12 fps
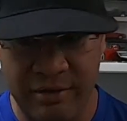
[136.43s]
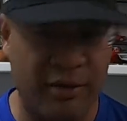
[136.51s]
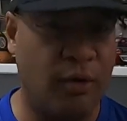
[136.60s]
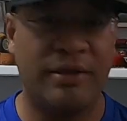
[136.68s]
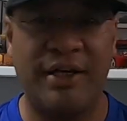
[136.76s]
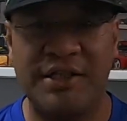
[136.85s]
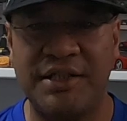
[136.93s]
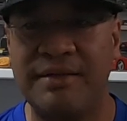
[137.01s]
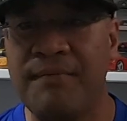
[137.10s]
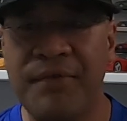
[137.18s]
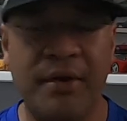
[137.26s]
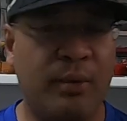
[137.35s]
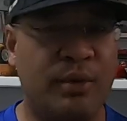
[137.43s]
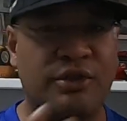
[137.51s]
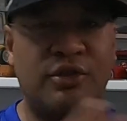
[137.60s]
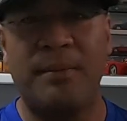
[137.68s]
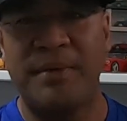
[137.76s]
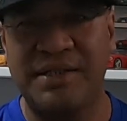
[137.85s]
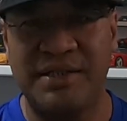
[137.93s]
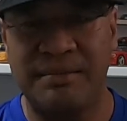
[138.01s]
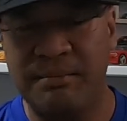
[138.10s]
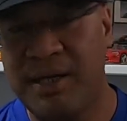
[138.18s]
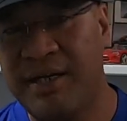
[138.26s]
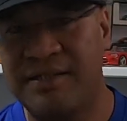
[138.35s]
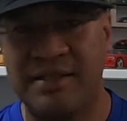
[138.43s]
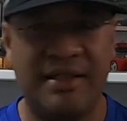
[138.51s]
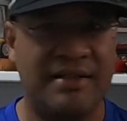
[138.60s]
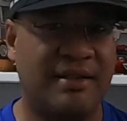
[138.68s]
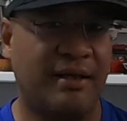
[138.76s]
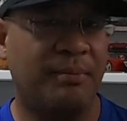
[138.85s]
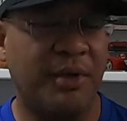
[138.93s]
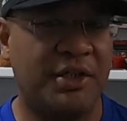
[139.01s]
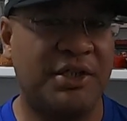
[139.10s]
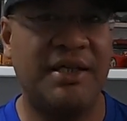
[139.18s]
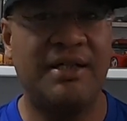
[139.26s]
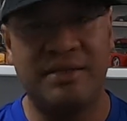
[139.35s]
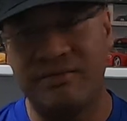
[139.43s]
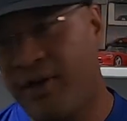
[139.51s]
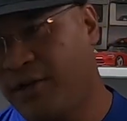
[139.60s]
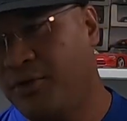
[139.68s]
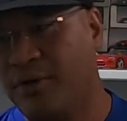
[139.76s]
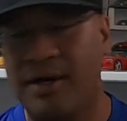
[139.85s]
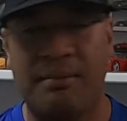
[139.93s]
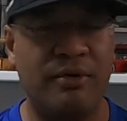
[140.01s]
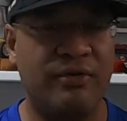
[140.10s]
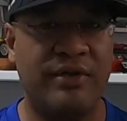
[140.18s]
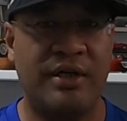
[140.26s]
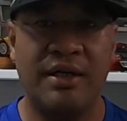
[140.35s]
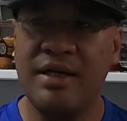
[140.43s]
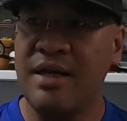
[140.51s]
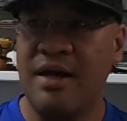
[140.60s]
the whole nation we'll stop at certain places take pictures invite you to come over